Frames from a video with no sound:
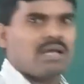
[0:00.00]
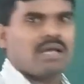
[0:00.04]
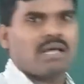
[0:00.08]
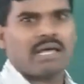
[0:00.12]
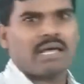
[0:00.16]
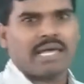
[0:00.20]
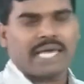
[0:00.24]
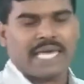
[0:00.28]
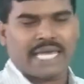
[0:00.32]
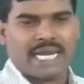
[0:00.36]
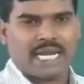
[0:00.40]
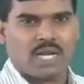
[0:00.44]

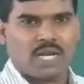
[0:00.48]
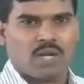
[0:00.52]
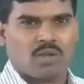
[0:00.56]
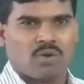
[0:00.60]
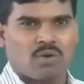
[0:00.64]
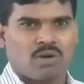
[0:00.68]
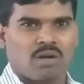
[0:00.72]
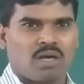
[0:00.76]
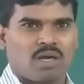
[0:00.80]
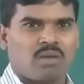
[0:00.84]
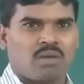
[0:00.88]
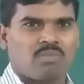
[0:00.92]

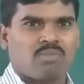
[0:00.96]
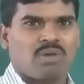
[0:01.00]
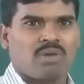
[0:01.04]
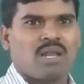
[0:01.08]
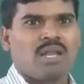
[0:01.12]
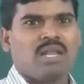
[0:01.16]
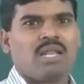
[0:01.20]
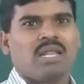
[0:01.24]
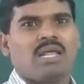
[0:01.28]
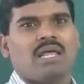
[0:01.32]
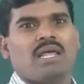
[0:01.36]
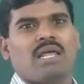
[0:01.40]
endodermal
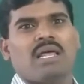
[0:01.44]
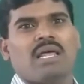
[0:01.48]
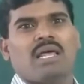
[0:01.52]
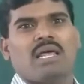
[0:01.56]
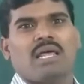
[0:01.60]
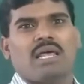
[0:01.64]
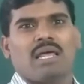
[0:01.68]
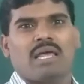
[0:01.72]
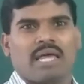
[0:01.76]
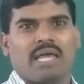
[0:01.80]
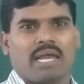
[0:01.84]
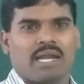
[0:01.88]

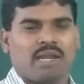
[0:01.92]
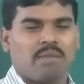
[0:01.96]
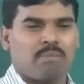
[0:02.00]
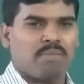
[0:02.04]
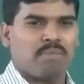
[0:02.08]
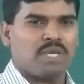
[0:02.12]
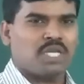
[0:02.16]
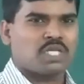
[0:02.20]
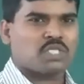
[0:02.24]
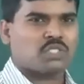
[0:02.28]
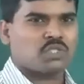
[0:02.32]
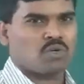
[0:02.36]
and
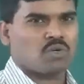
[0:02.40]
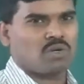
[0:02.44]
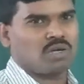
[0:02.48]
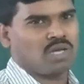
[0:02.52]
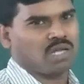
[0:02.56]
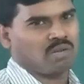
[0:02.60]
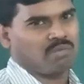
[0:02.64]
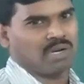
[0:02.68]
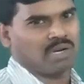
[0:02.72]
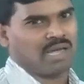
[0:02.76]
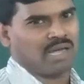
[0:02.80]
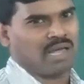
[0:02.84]
mesodermal.